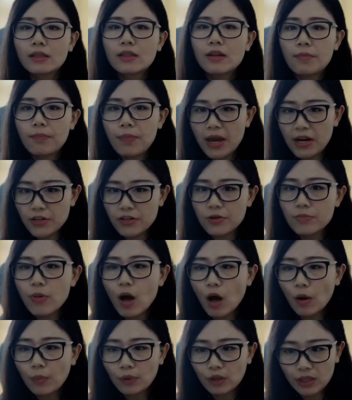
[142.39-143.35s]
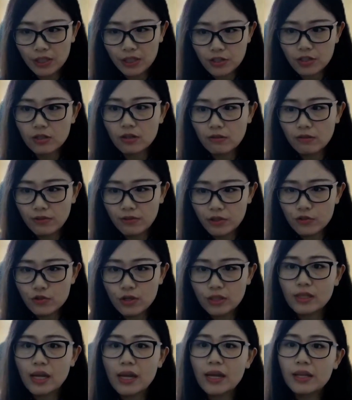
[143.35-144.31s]
the patient population of
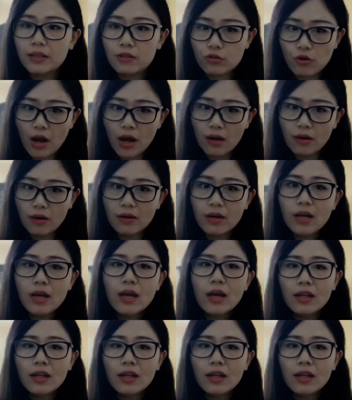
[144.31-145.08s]
interest in the trial,